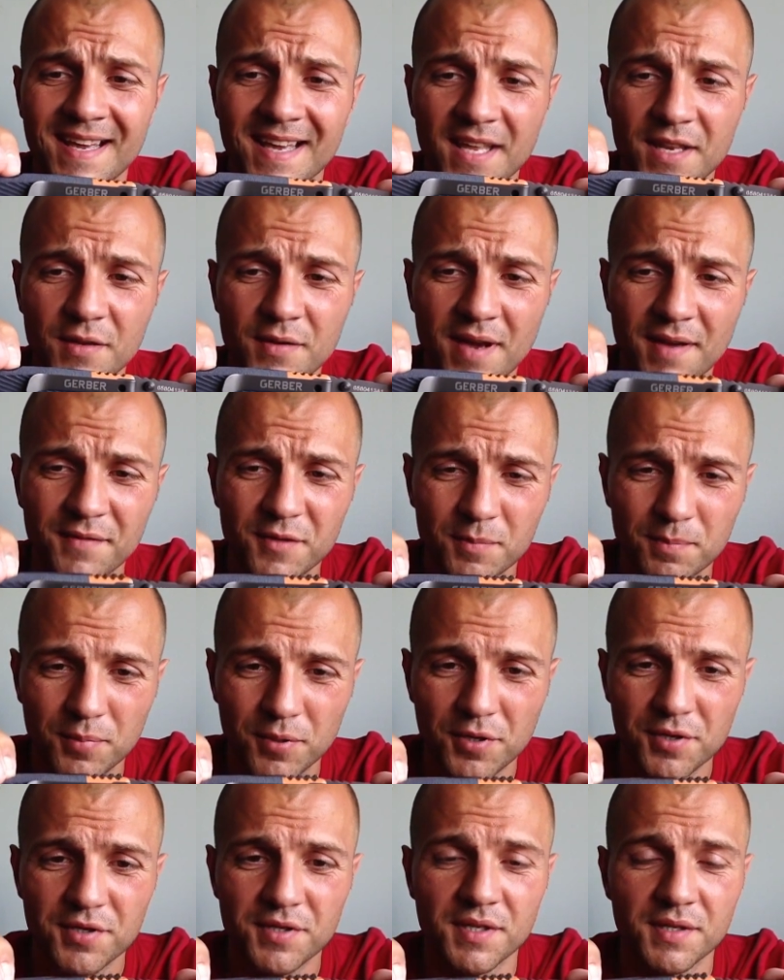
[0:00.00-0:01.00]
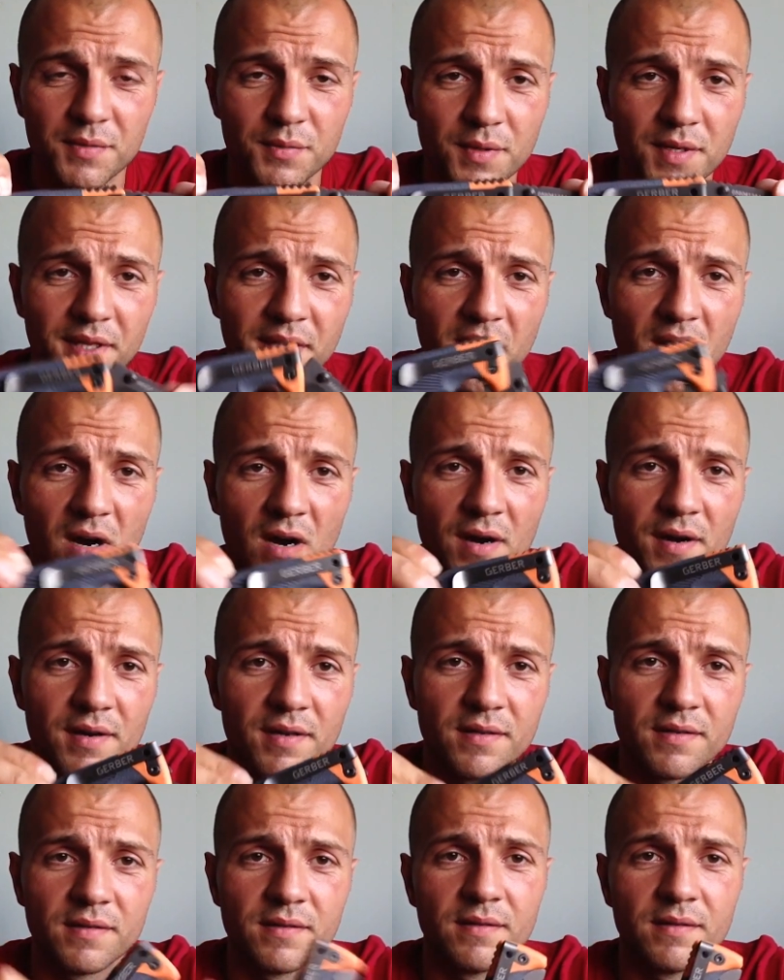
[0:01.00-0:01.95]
and you have to push this really hard